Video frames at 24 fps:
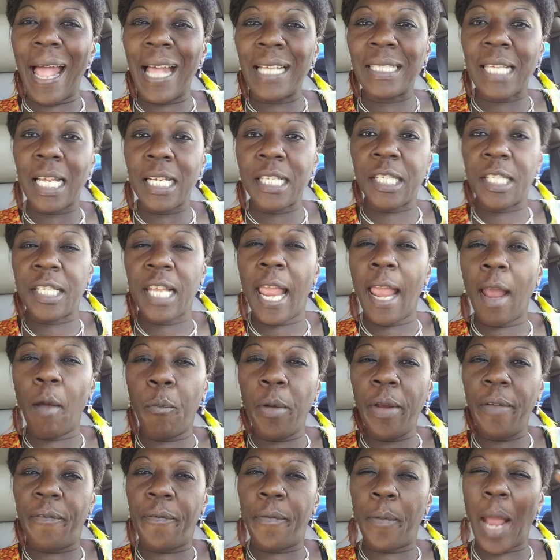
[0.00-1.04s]
as I said,
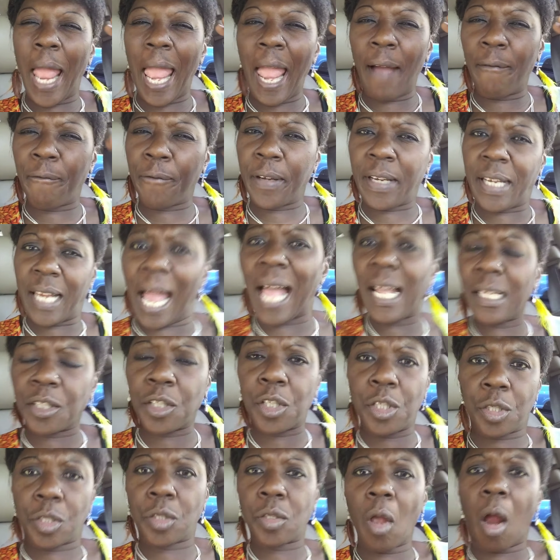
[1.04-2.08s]
we have got
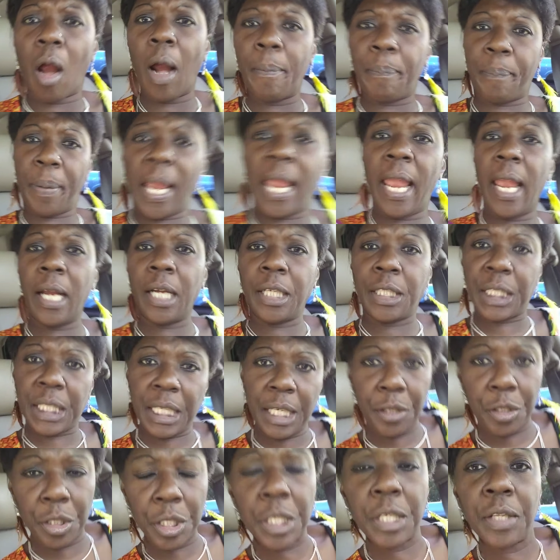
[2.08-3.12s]
to start paying
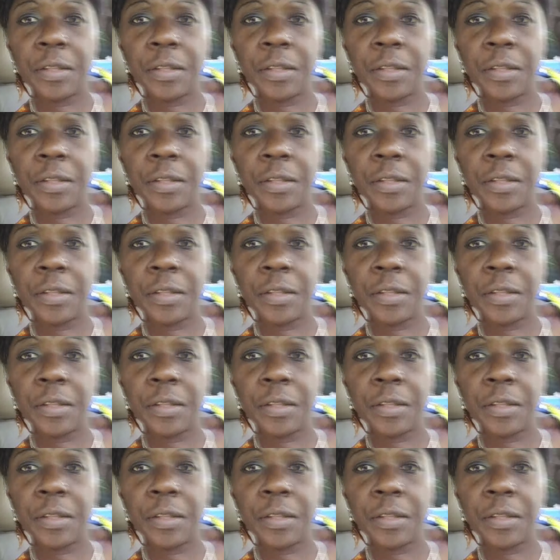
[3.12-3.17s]
attention